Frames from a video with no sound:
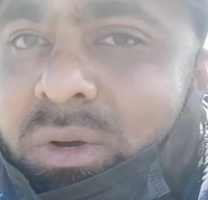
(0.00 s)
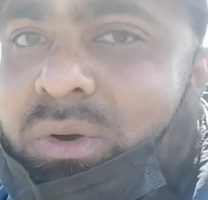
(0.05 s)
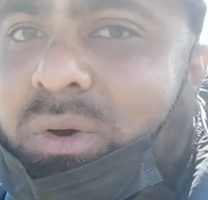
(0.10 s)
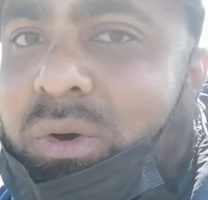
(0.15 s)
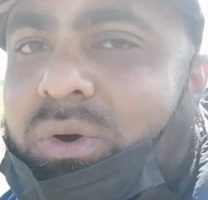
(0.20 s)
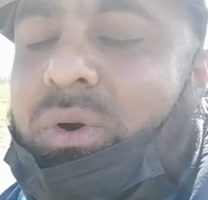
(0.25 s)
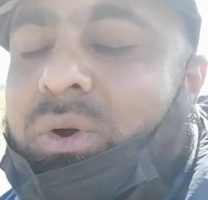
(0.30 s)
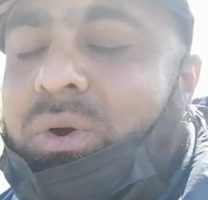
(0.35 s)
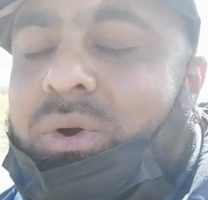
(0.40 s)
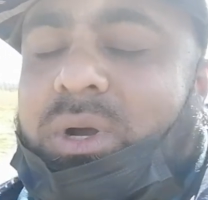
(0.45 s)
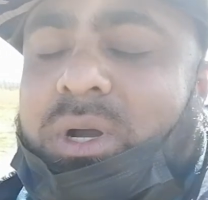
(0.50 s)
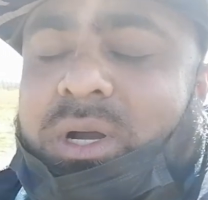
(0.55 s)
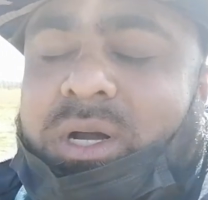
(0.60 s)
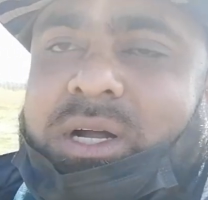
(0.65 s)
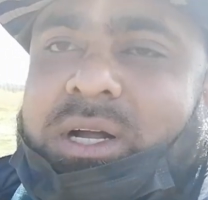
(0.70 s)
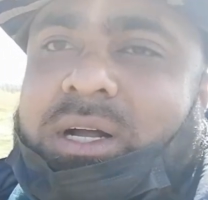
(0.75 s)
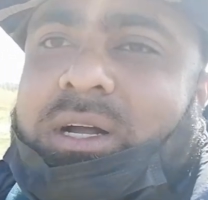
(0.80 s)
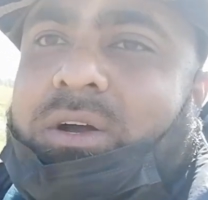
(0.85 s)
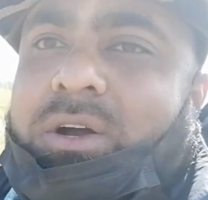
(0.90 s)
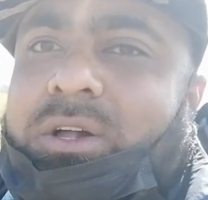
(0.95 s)
or
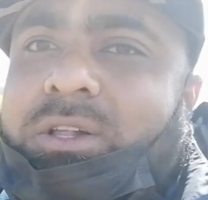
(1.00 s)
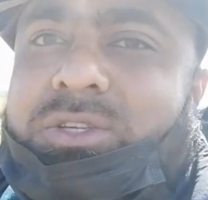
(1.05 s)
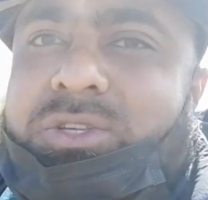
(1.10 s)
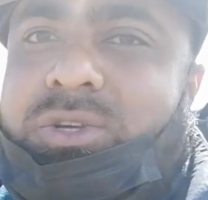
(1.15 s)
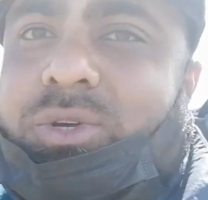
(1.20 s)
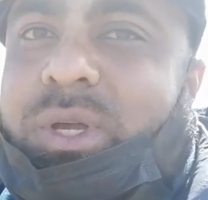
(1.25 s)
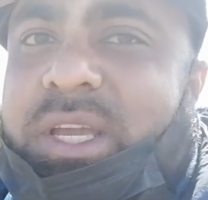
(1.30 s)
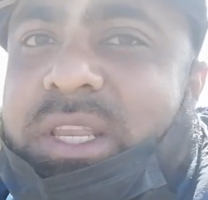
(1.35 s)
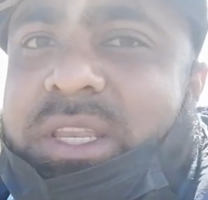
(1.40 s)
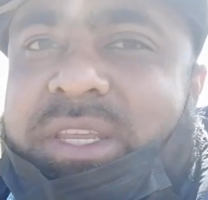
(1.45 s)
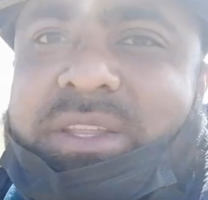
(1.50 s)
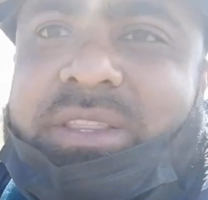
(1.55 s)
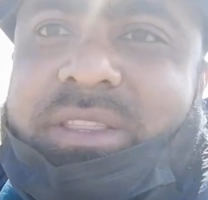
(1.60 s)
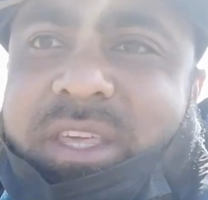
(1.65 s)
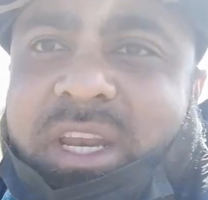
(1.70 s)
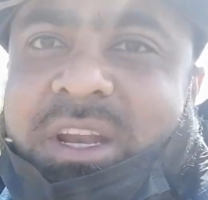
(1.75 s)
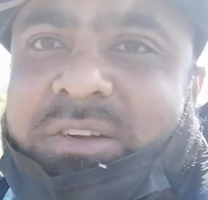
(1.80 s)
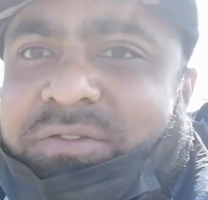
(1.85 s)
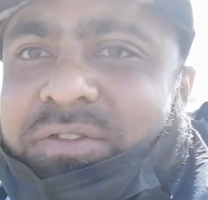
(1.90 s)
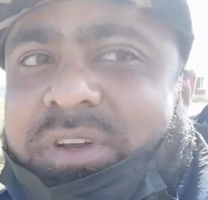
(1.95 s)
uh, also Indian
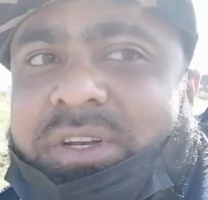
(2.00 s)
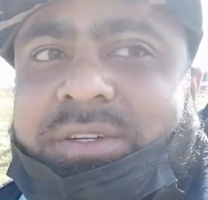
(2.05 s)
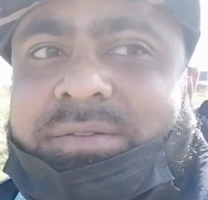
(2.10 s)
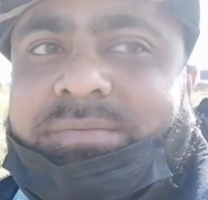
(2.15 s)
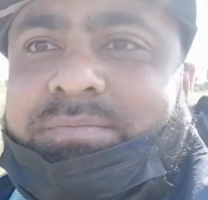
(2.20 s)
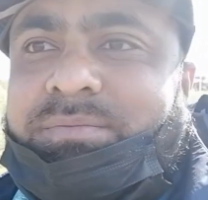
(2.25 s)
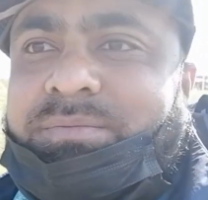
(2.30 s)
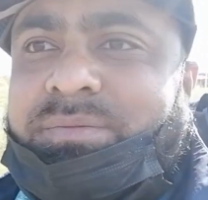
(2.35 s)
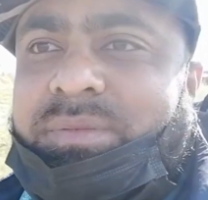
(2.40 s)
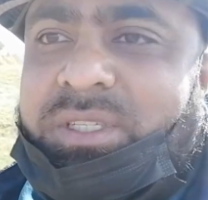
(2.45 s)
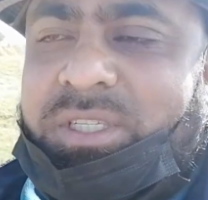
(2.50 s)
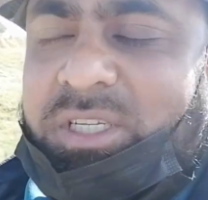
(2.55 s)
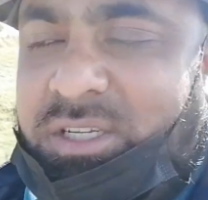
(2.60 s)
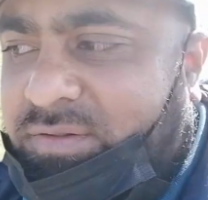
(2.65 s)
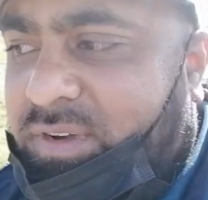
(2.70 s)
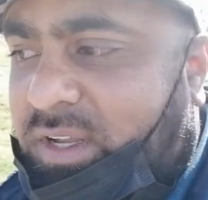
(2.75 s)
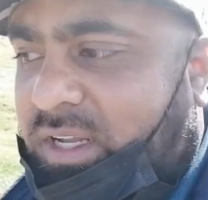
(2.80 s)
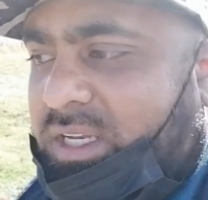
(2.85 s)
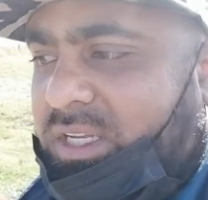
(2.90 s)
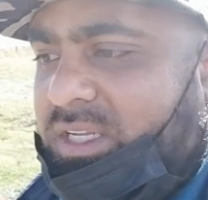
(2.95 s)
threadfin,
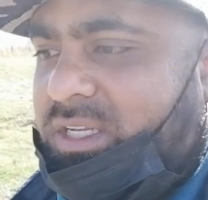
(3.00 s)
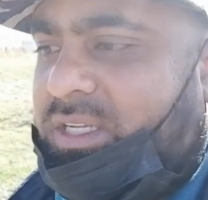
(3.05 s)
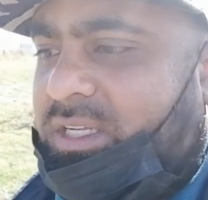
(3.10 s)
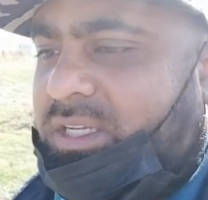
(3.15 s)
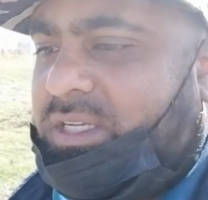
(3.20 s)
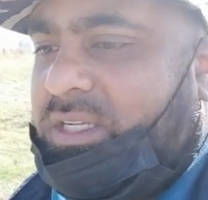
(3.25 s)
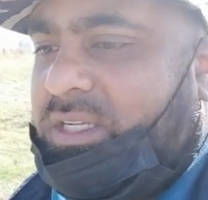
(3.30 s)
trevally.